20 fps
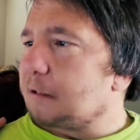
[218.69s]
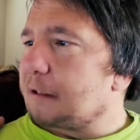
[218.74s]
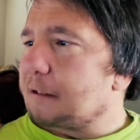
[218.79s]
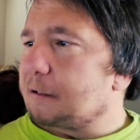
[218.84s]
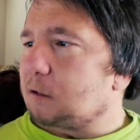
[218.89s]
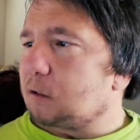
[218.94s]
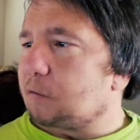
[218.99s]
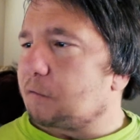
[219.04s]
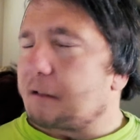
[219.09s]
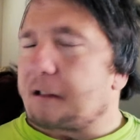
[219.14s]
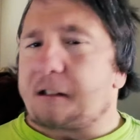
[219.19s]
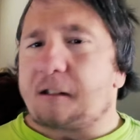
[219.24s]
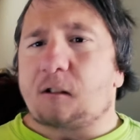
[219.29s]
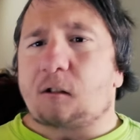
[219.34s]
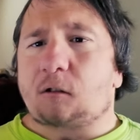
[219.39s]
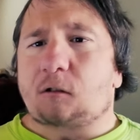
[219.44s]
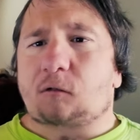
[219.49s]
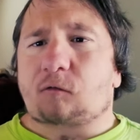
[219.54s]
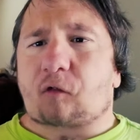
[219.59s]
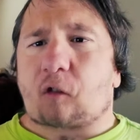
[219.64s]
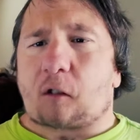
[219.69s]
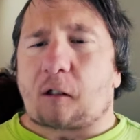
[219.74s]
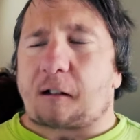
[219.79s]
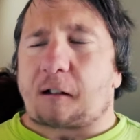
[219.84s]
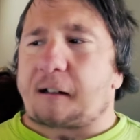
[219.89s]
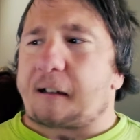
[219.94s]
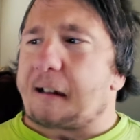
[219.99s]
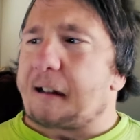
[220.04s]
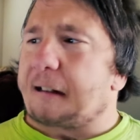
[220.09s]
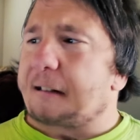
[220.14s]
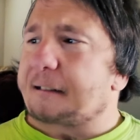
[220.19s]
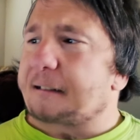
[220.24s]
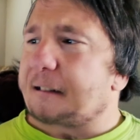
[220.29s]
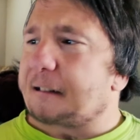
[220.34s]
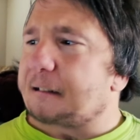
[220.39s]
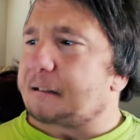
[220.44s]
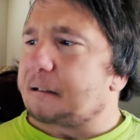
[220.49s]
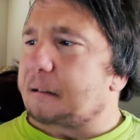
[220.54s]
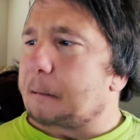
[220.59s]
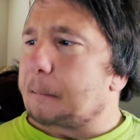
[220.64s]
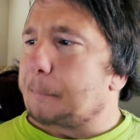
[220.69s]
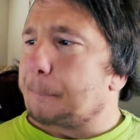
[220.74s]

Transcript: lecture videos for the class, and,